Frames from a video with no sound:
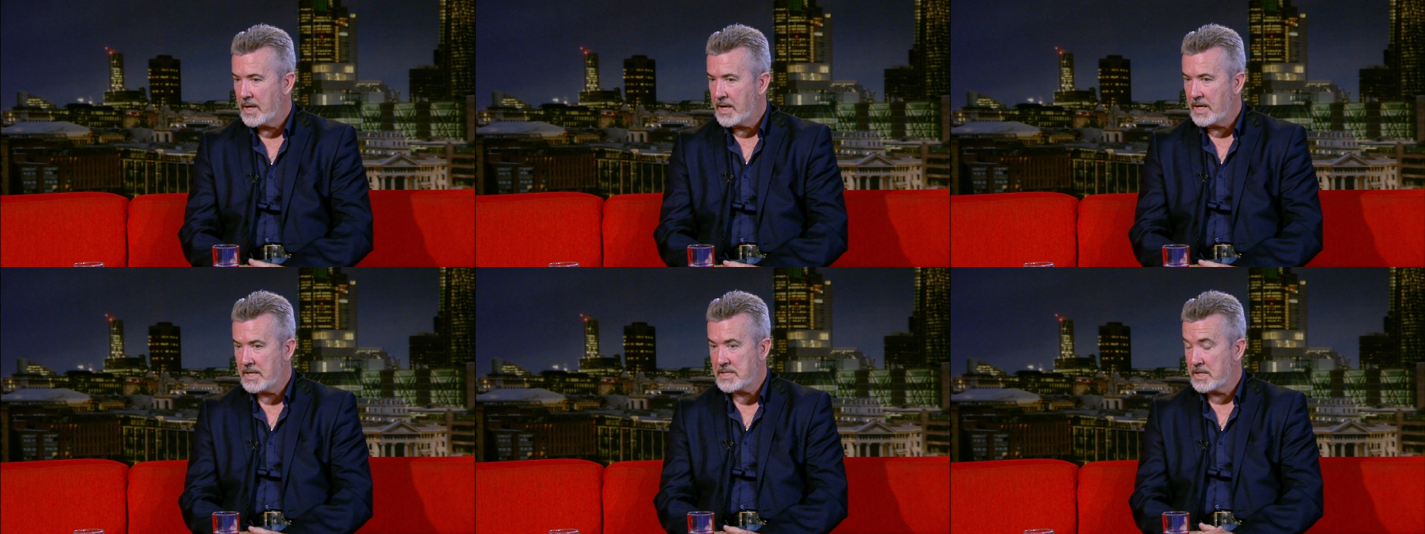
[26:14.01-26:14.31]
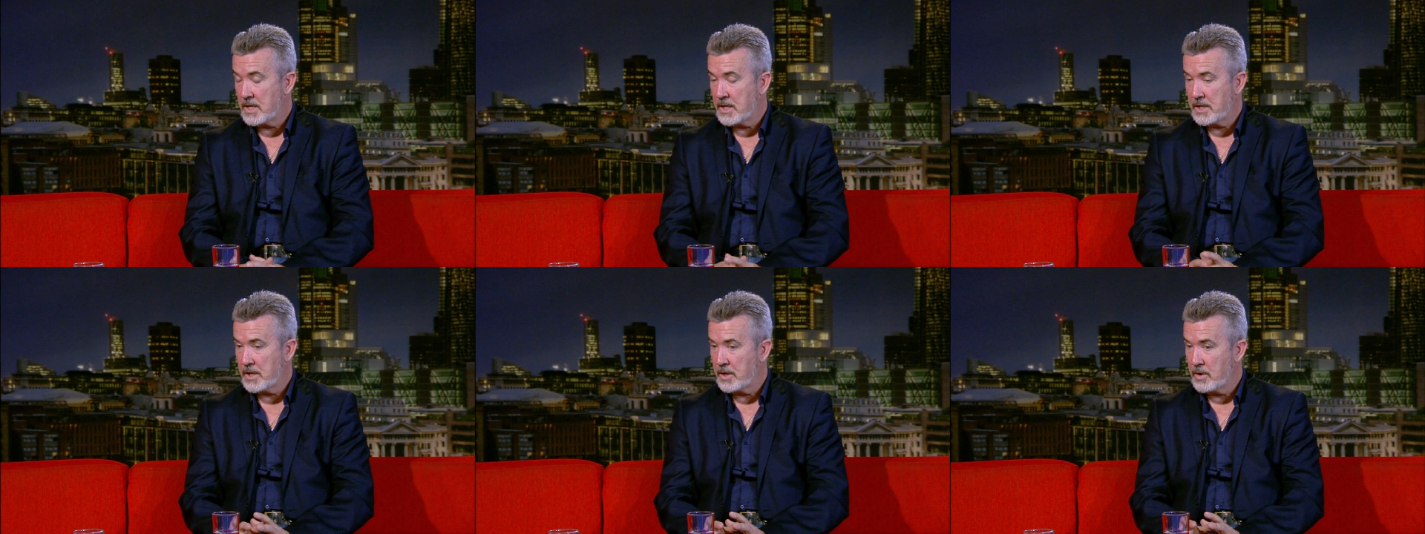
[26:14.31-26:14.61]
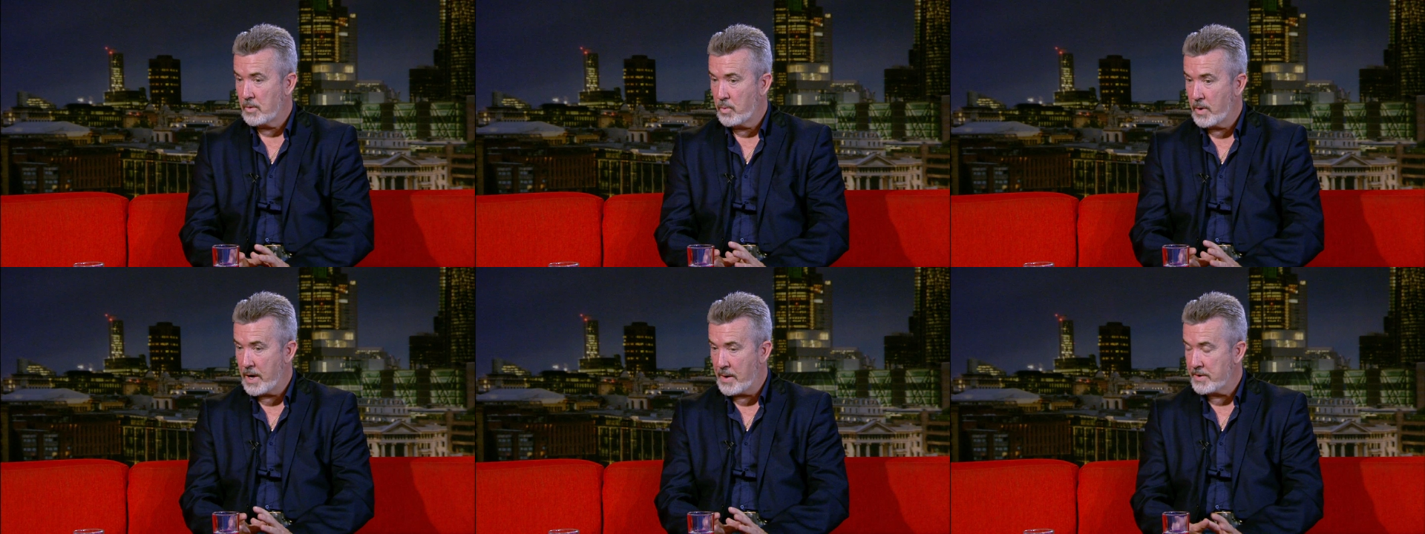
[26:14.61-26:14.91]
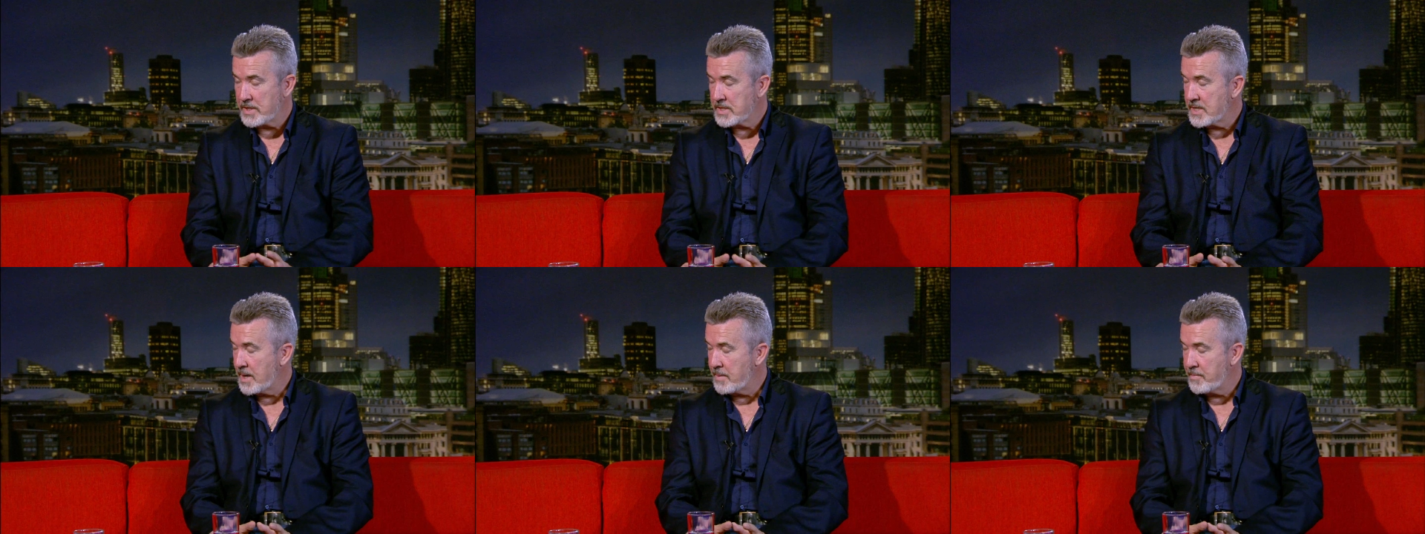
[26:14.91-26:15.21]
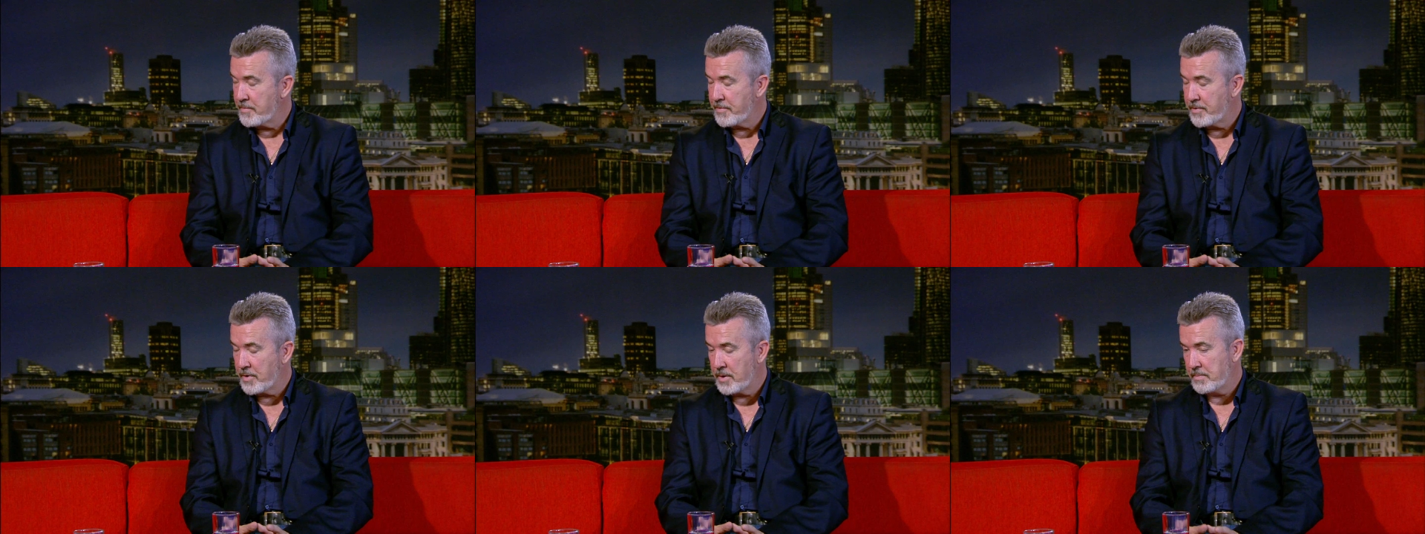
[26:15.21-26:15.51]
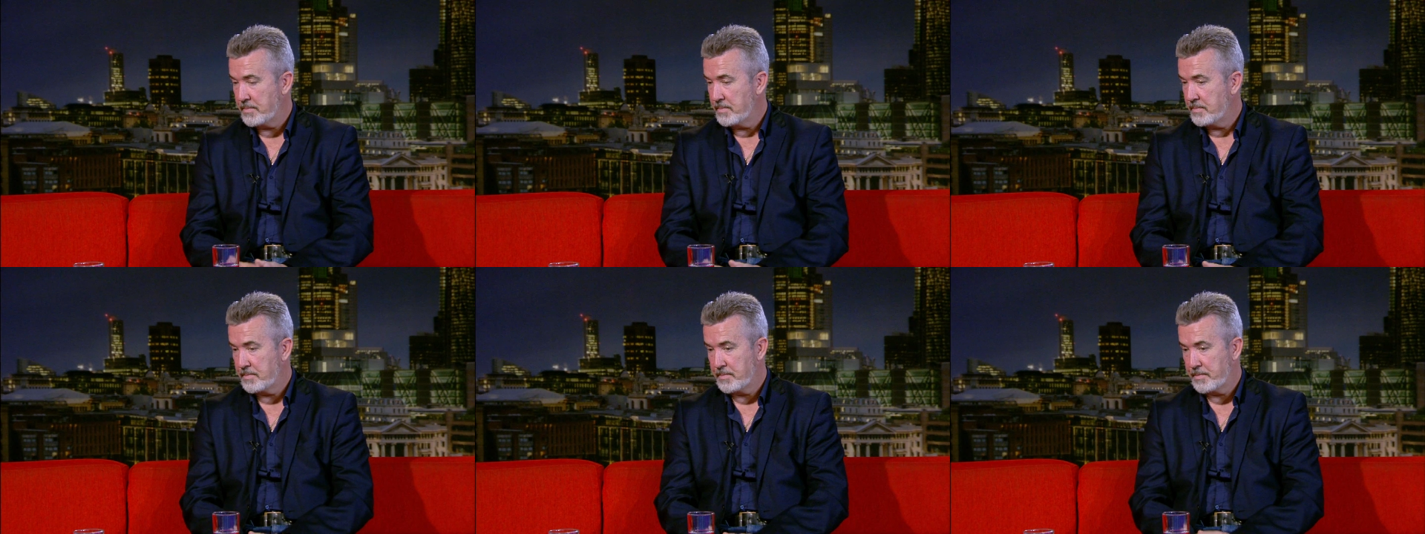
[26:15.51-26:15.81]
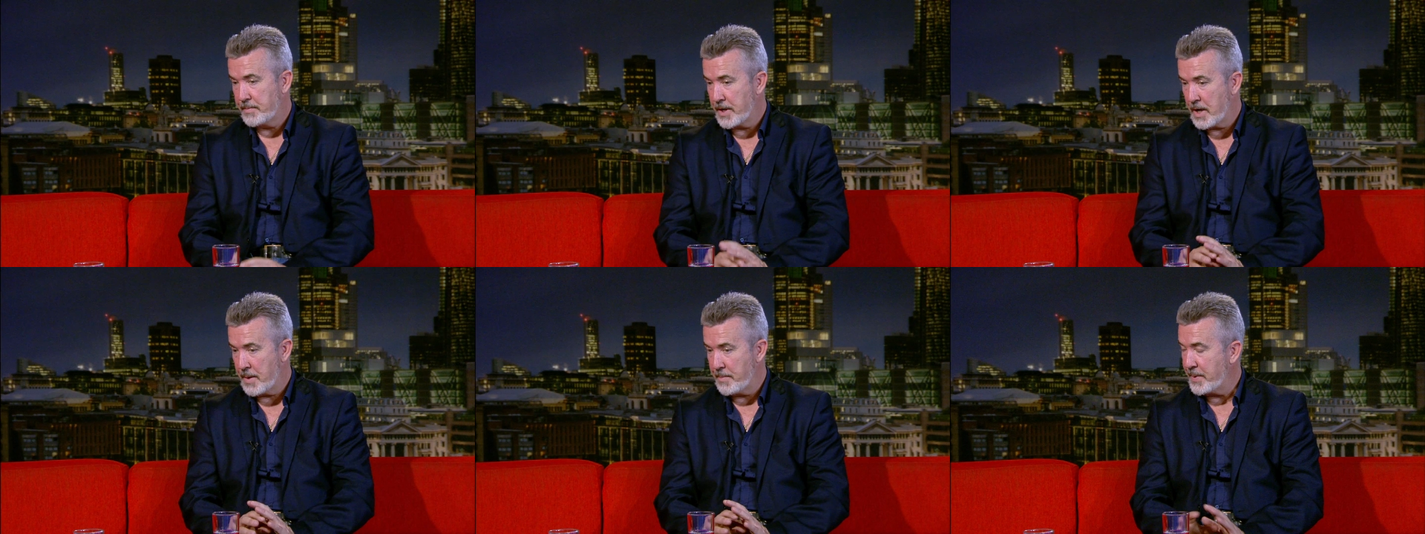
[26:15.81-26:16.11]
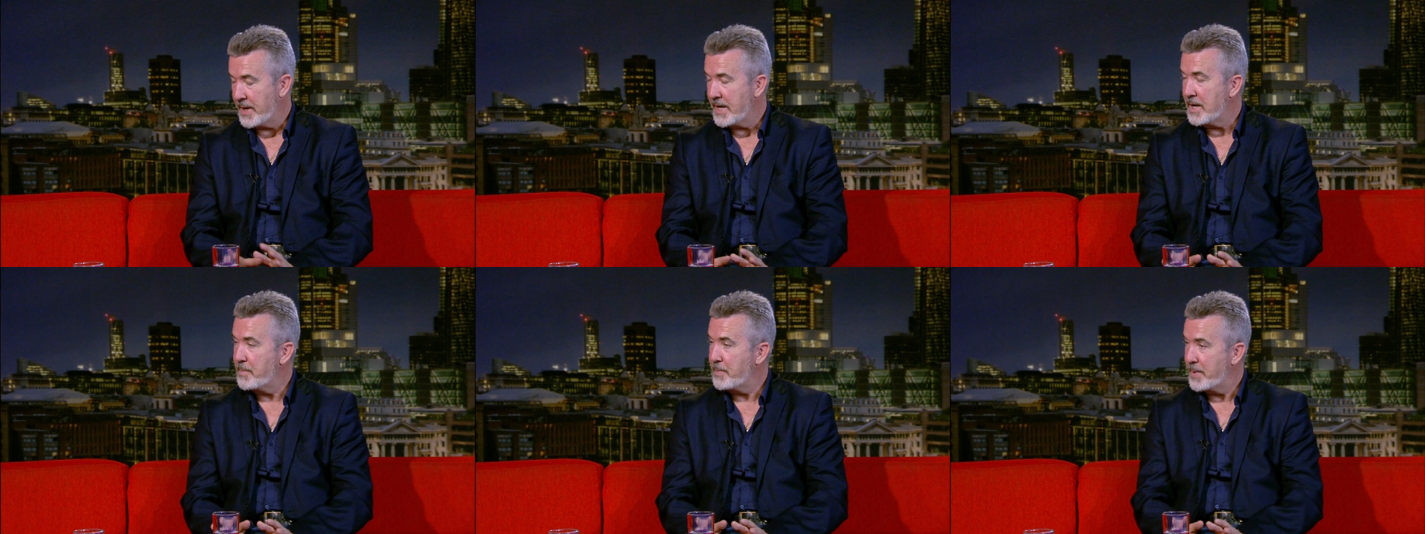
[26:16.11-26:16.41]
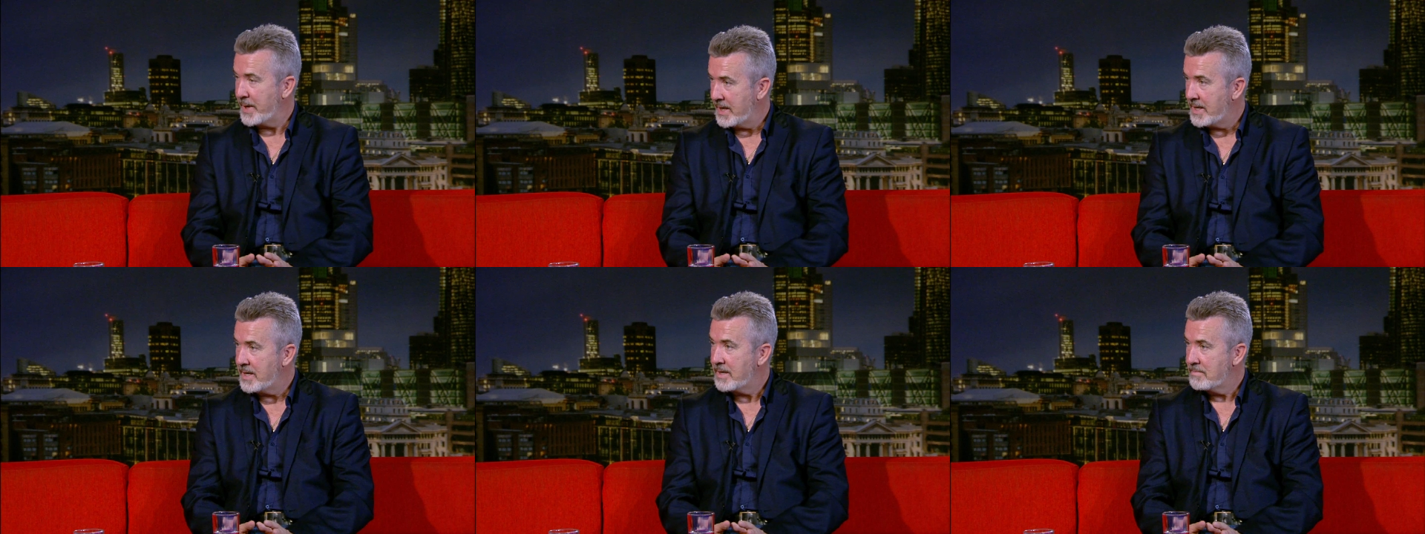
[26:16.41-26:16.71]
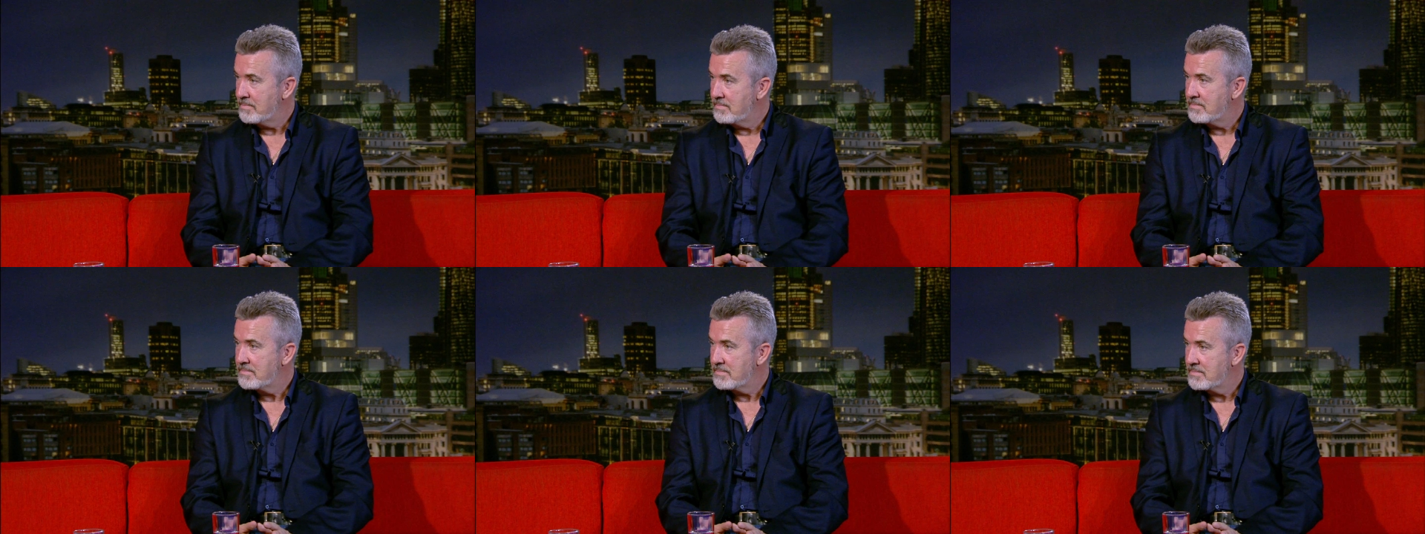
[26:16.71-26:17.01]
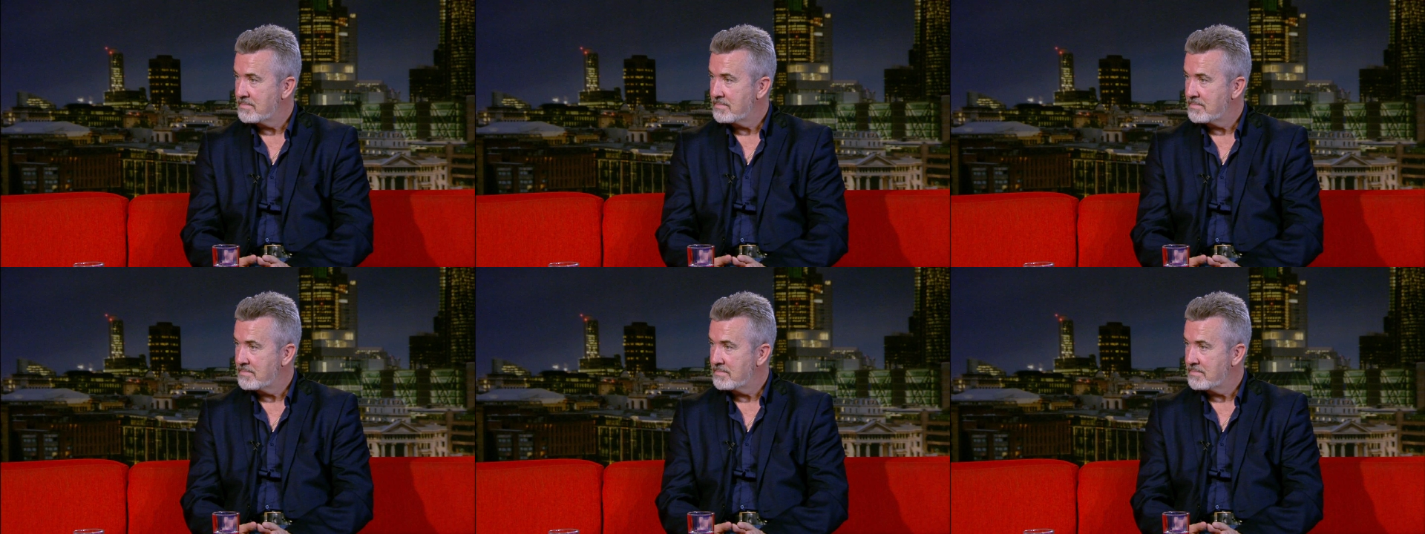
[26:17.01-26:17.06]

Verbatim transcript: He said, "I don't know where it's come from, but I'm being obedient